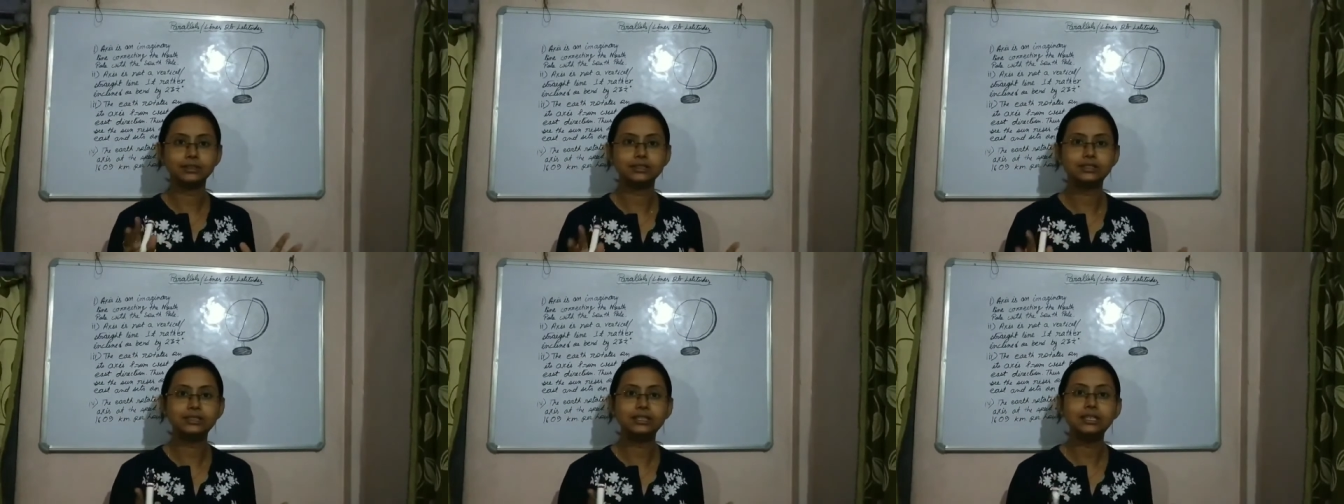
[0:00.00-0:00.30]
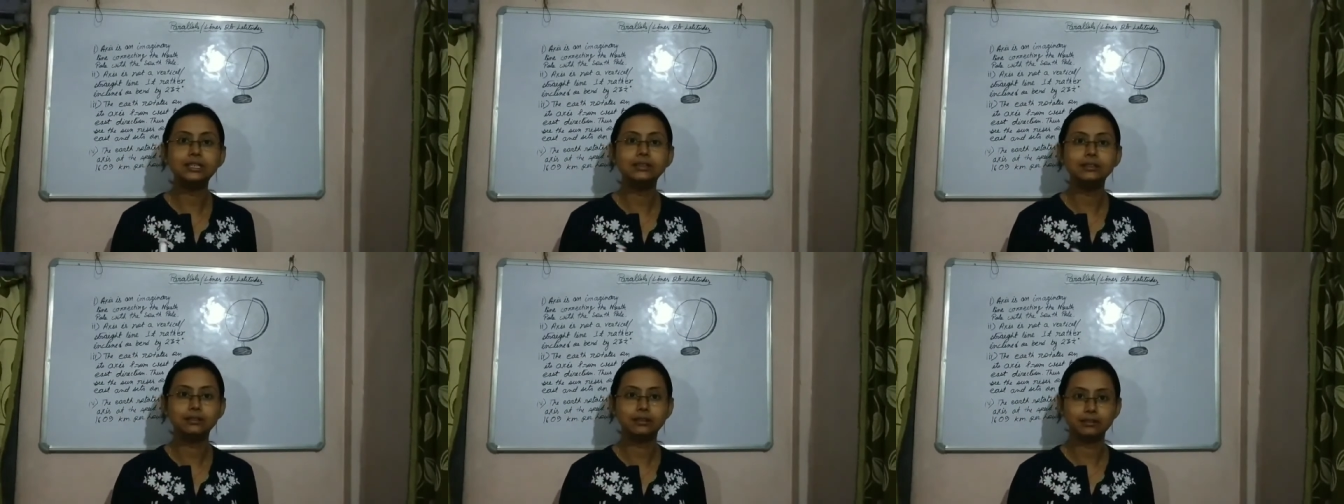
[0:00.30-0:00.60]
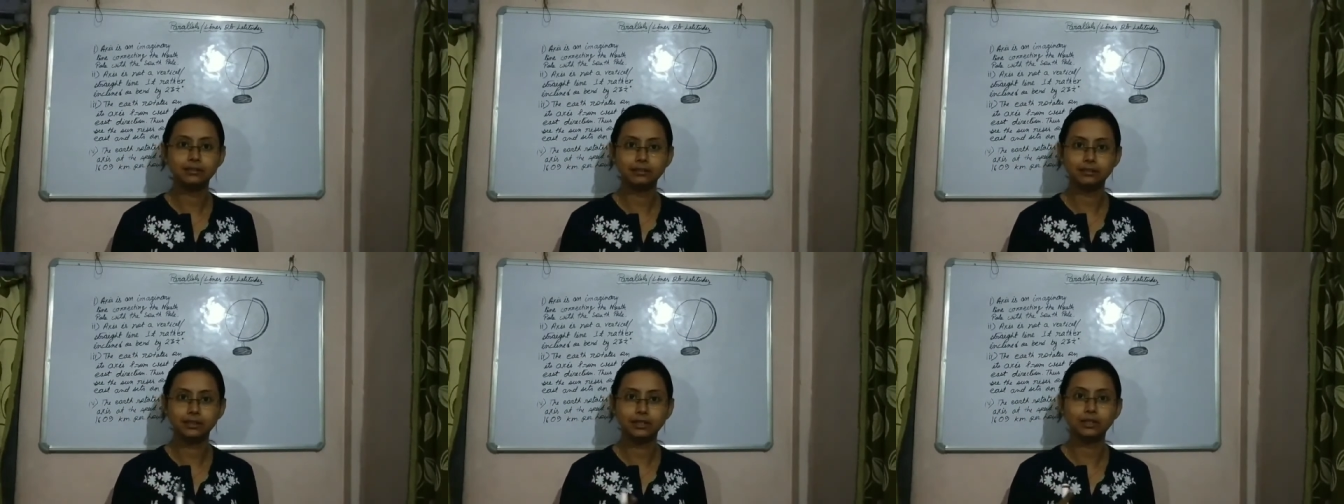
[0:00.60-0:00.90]
seen
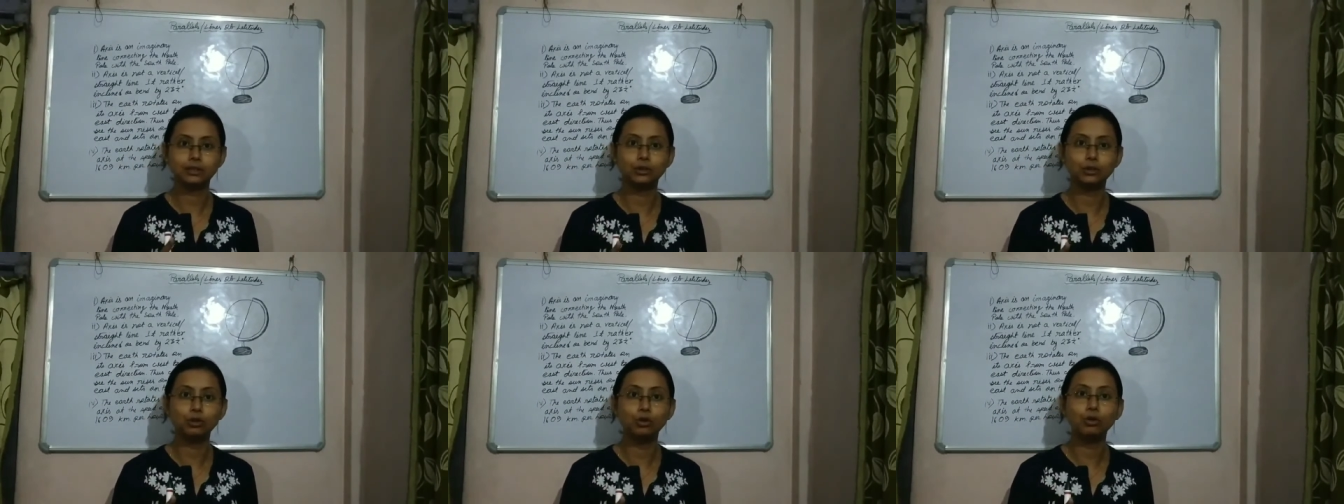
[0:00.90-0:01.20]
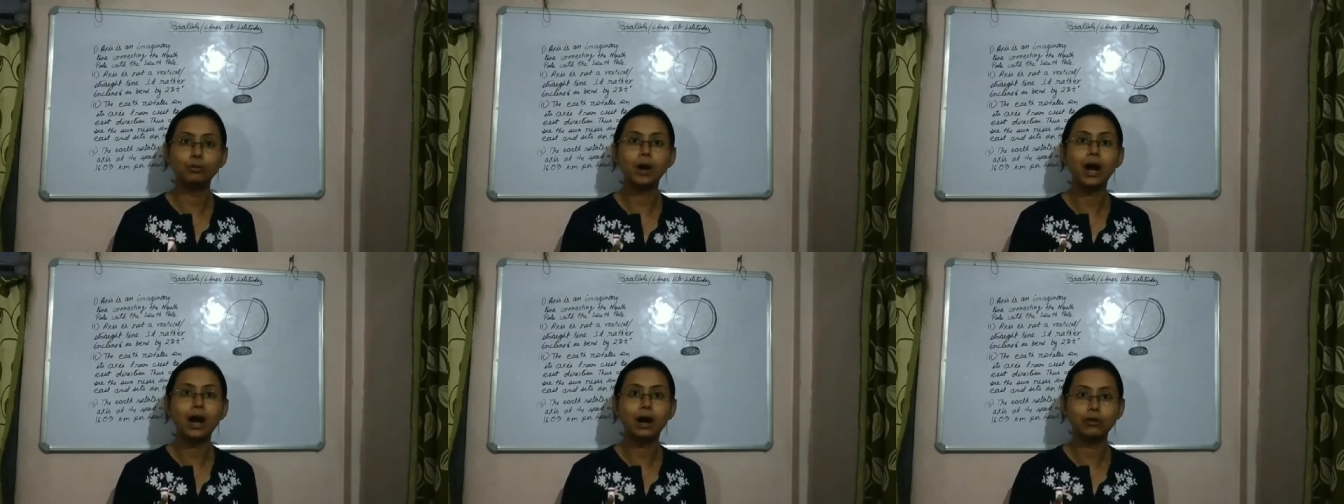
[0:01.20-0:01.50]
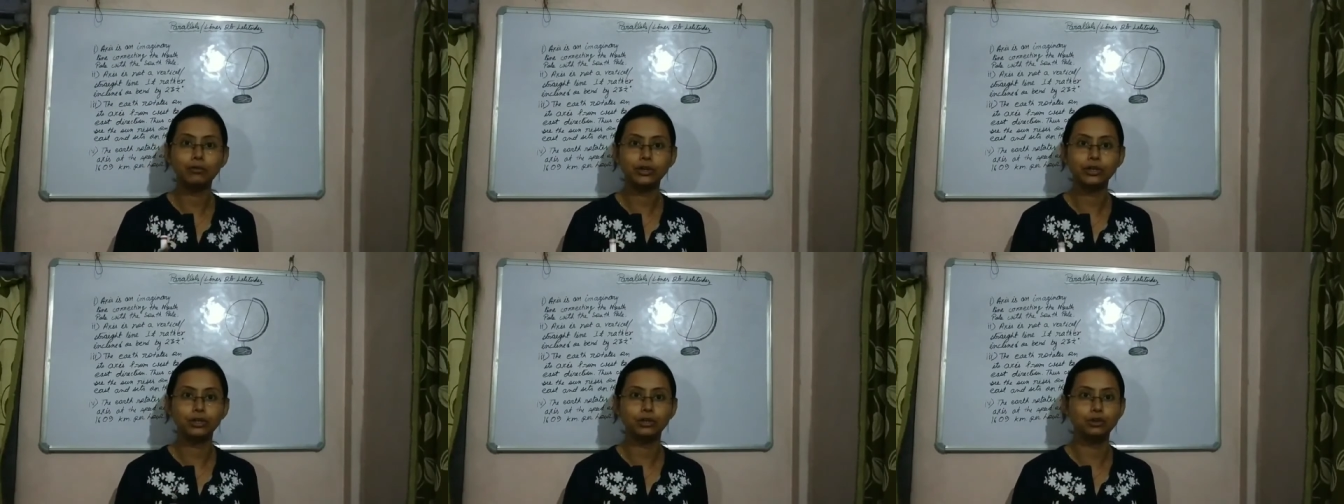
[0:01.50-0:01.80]
the globe, how
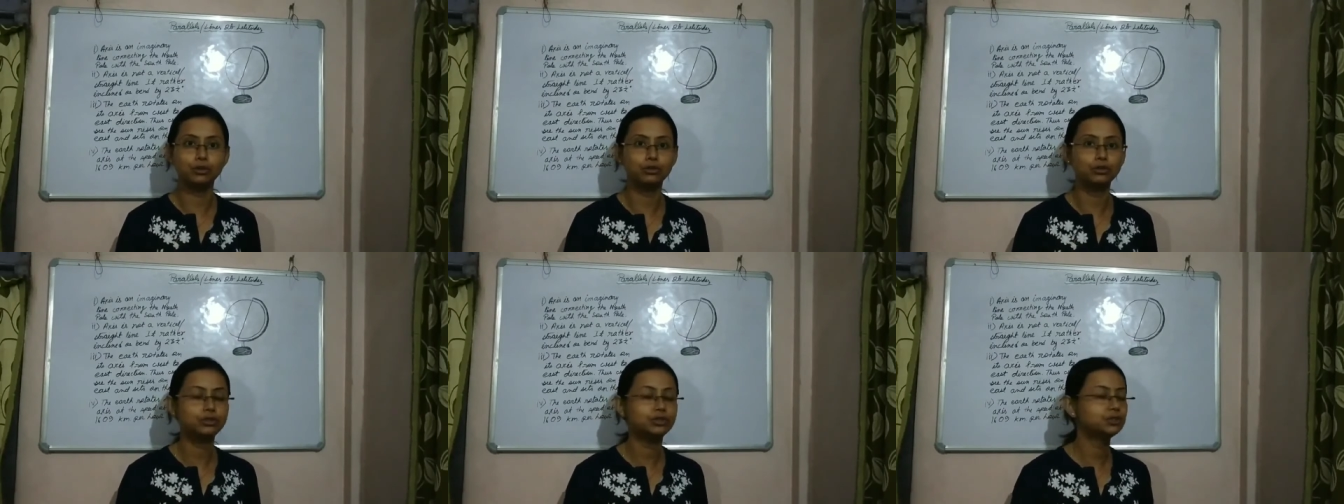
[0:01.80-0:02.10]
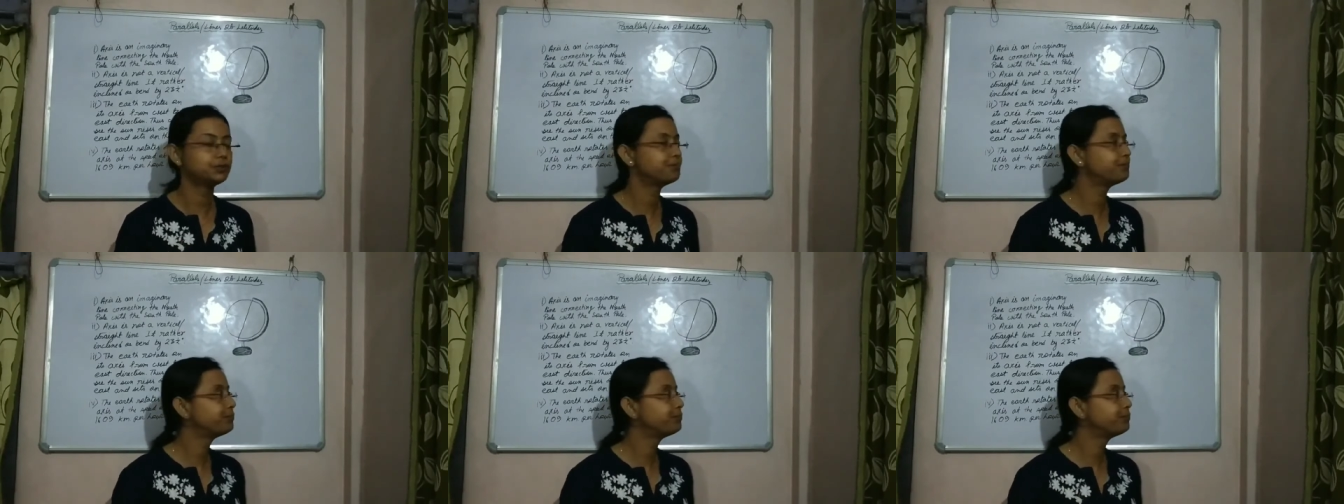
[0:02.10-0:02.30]
it looks.